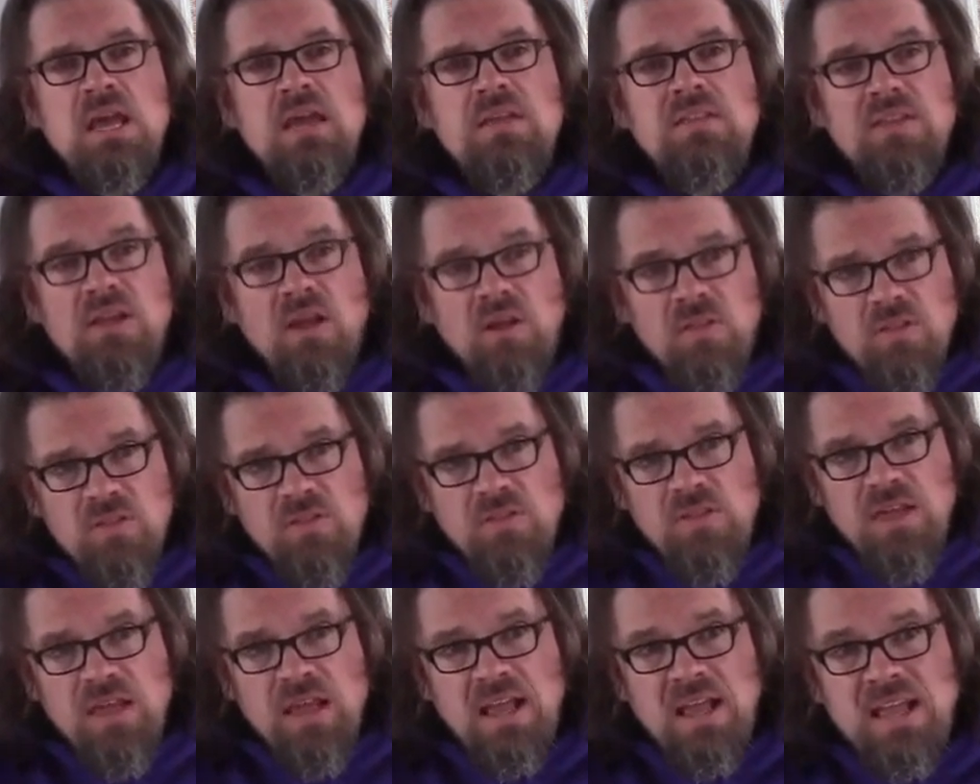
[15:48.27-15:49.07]
The other
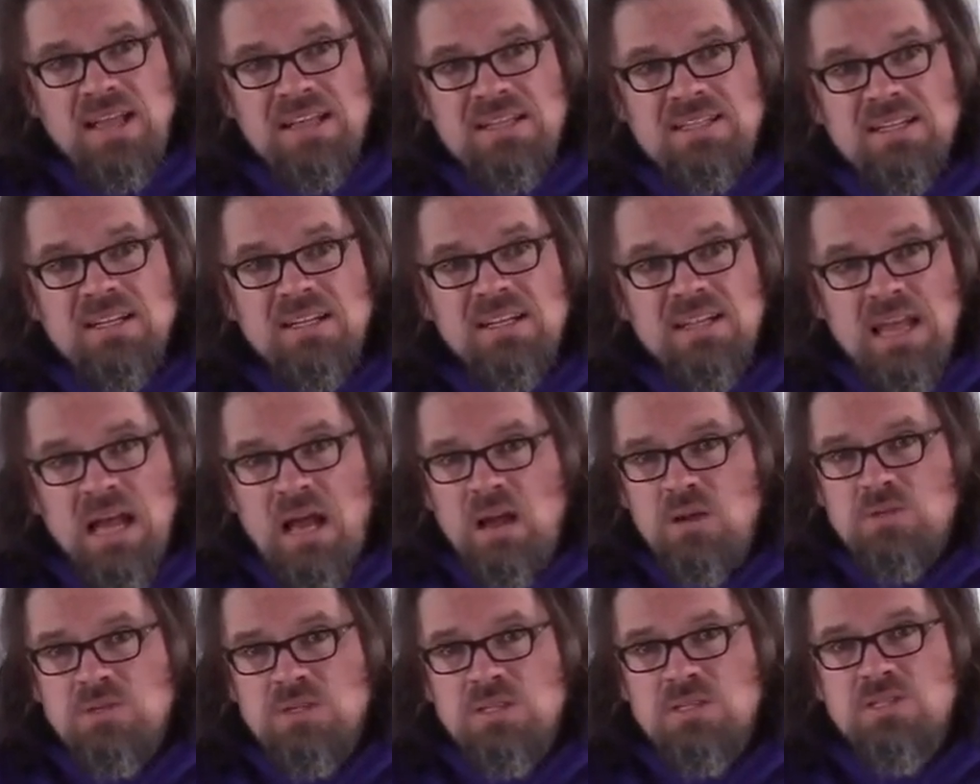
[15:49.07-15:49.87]
thing is it
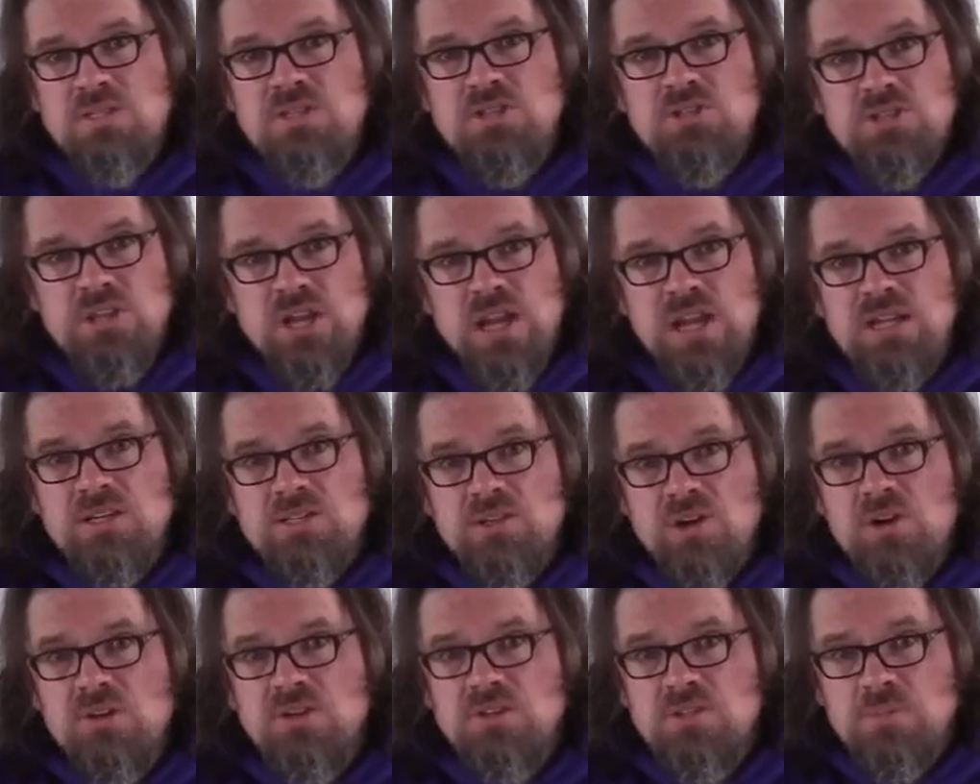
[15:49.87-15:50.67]
allows us to change
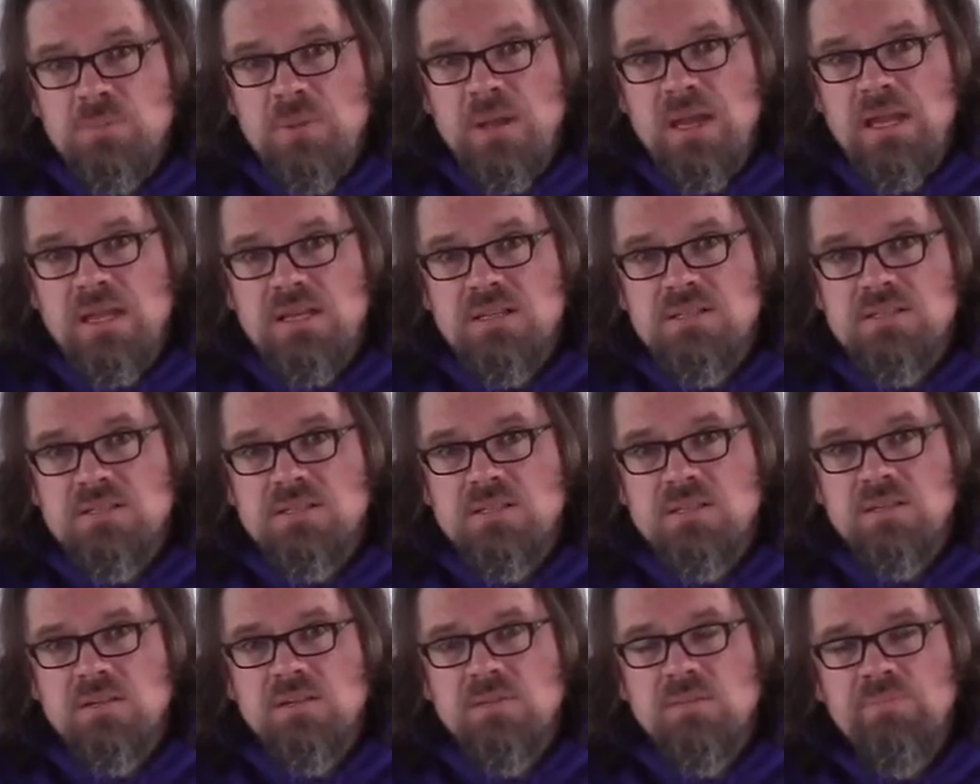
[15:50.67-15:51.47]
our
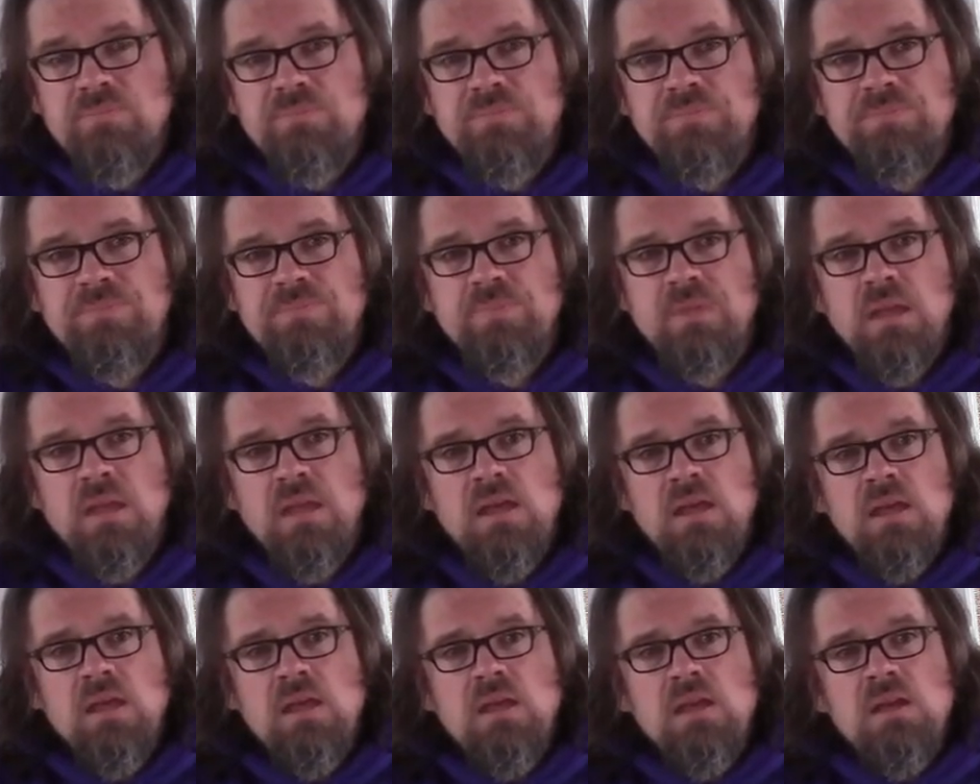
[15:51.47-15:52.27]
space.
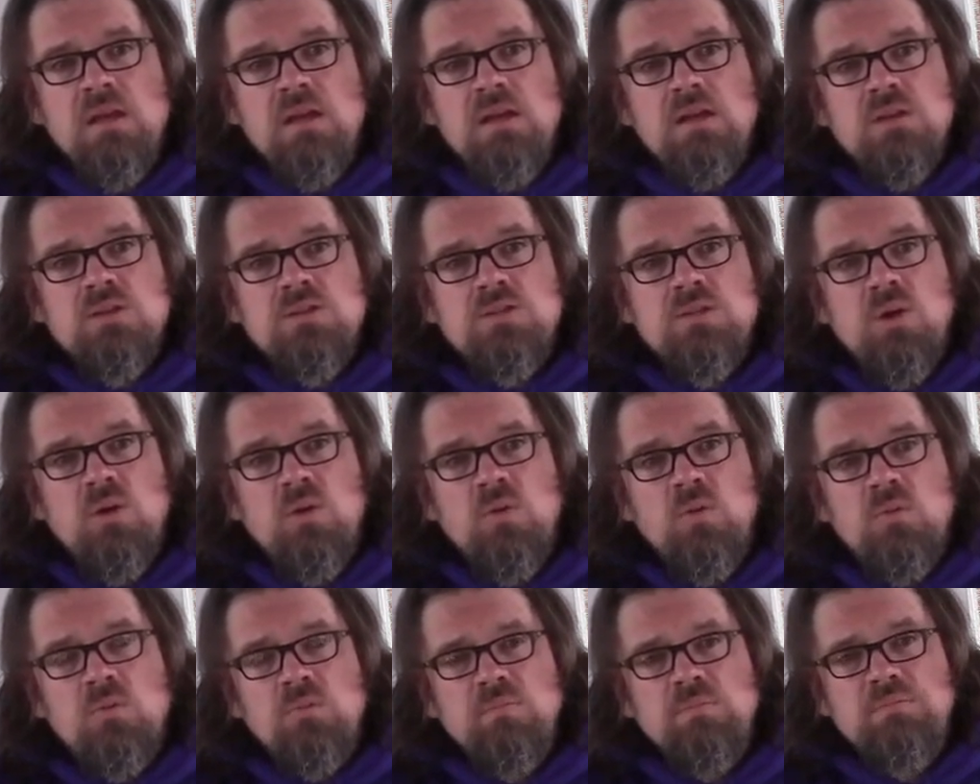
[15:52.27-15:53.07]

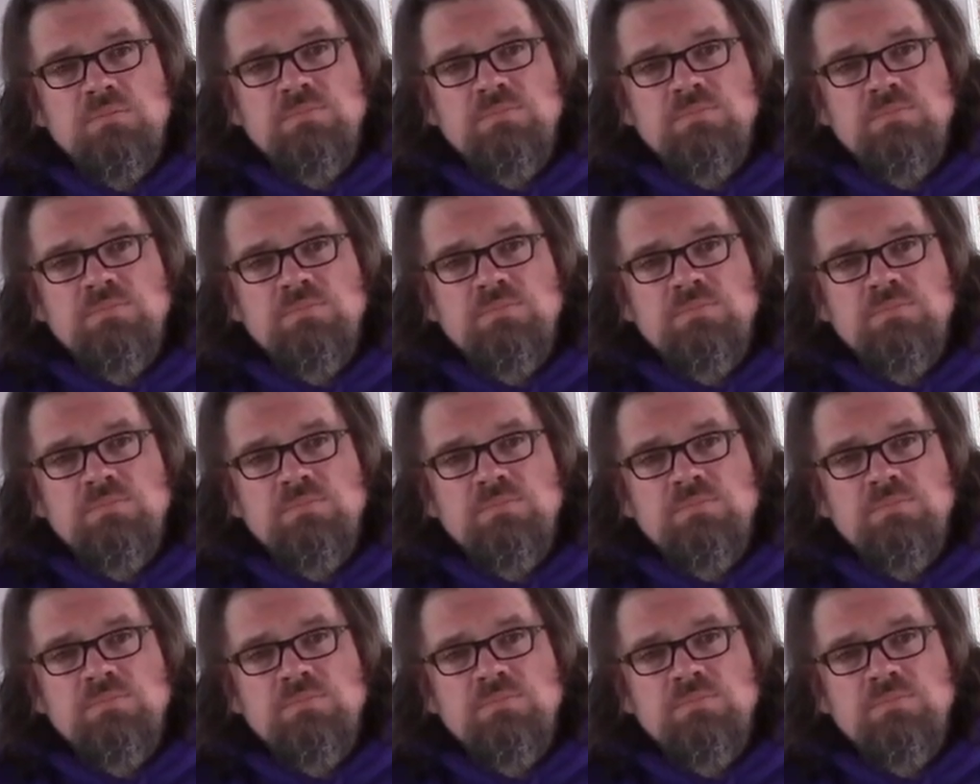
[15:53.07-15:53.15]
So